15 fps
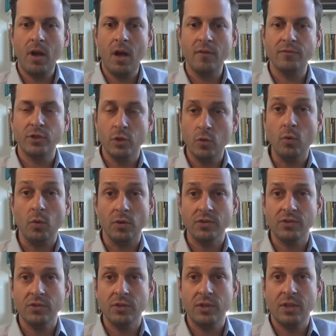
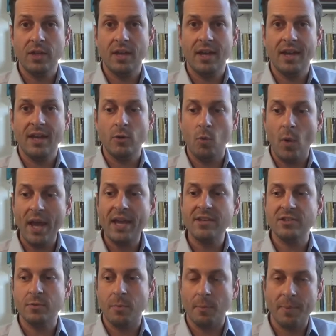tools and ways
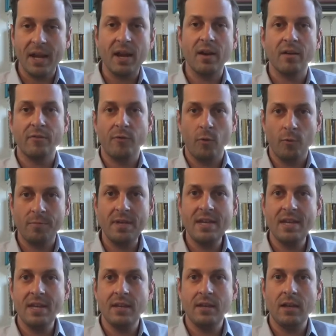to prepare for
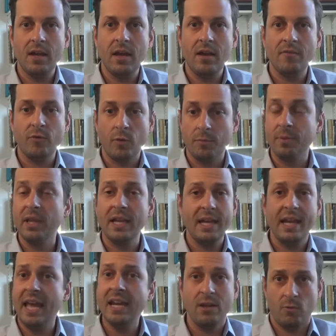
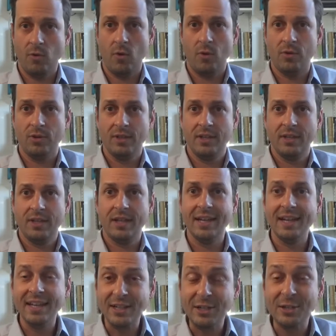playing any role,
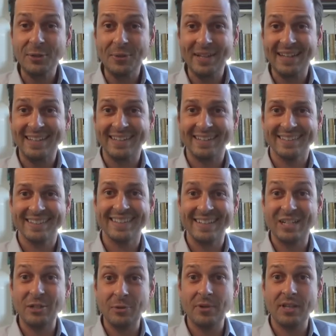including
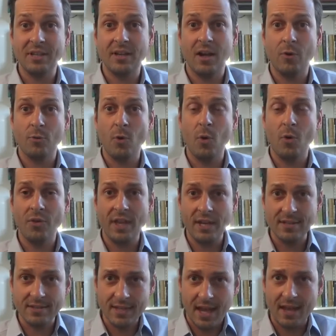a role that
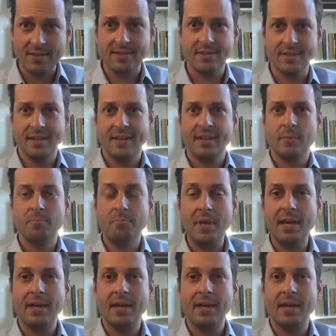is as big